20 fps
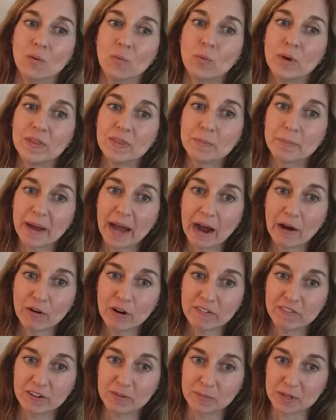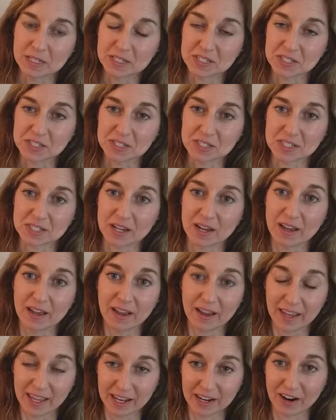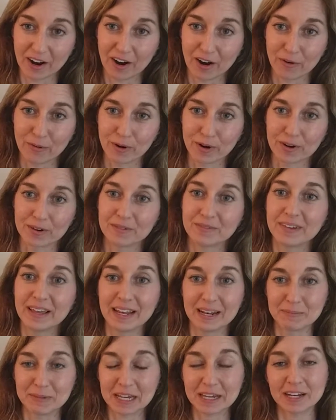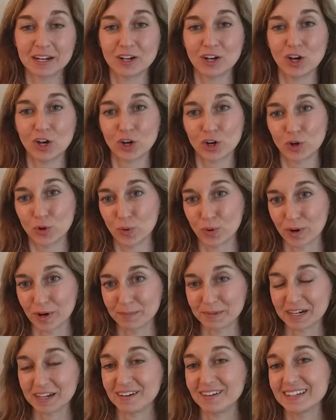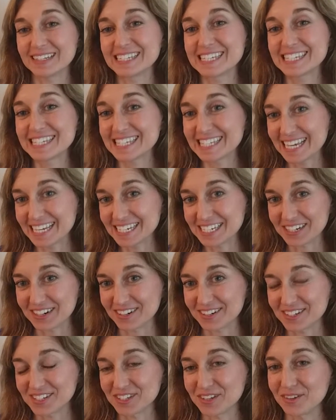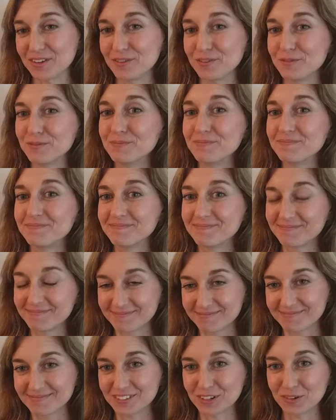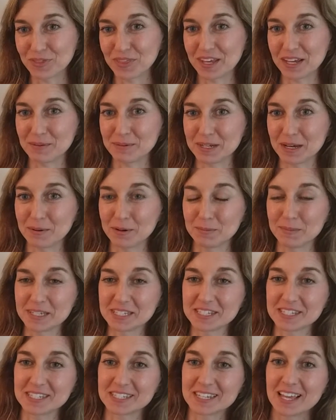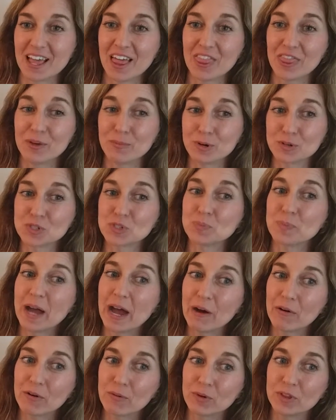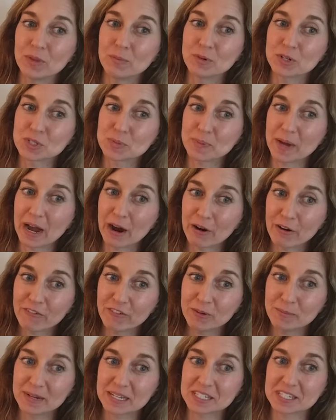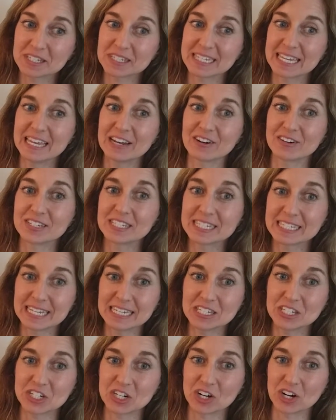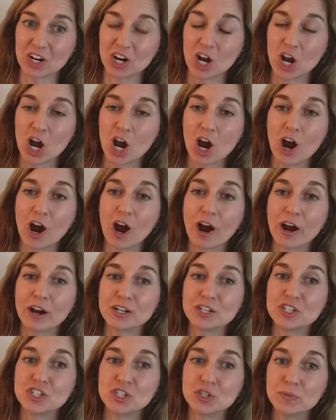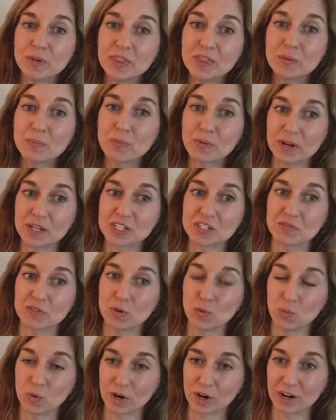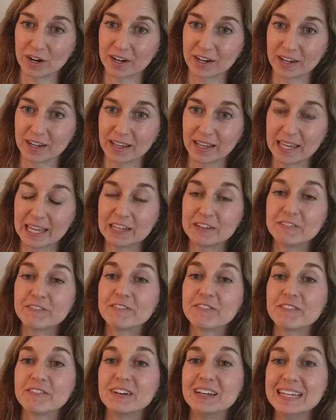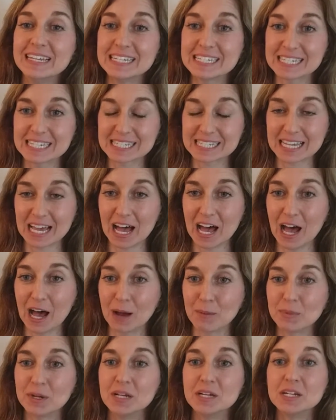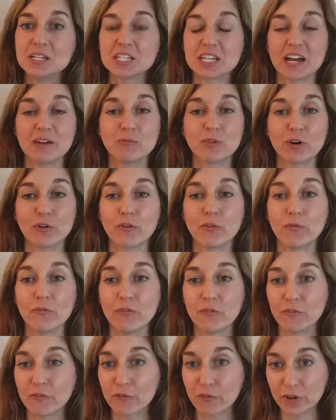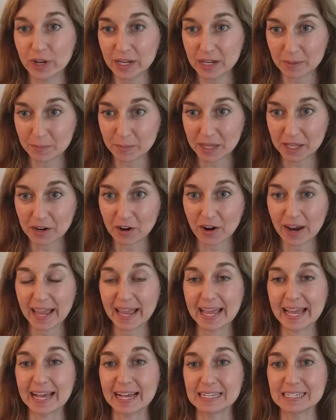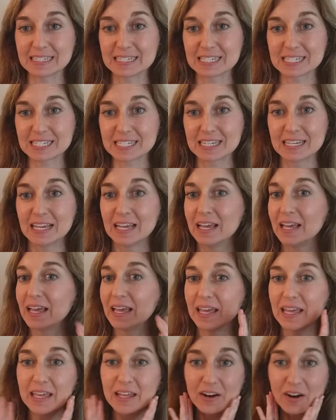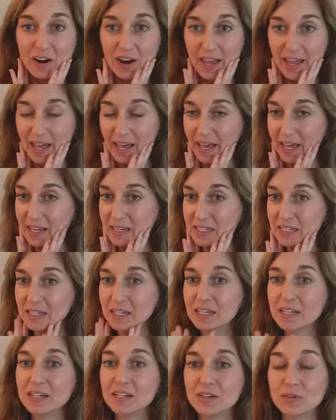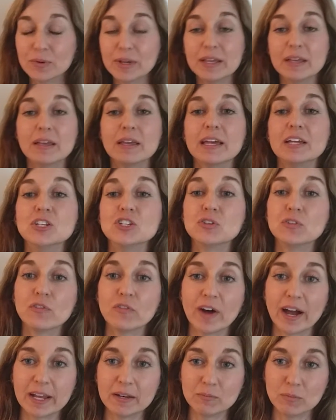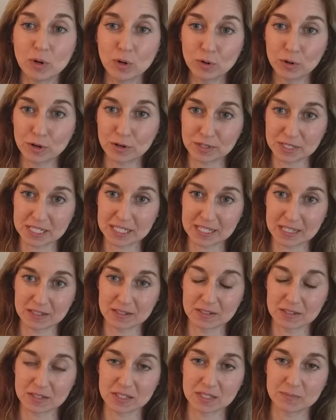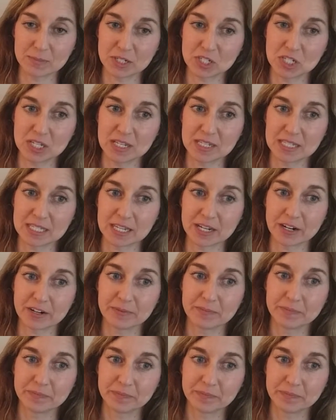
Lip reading: When the powerful muscles in and I'm not going to call it core, I'm going to call it center, so you don't think abdominal muscles. When the most powerful muscles in our center are doing the brunt of the work, it frees us up to have more freedom in our hands, in our head. We can do fine motor skills much easier.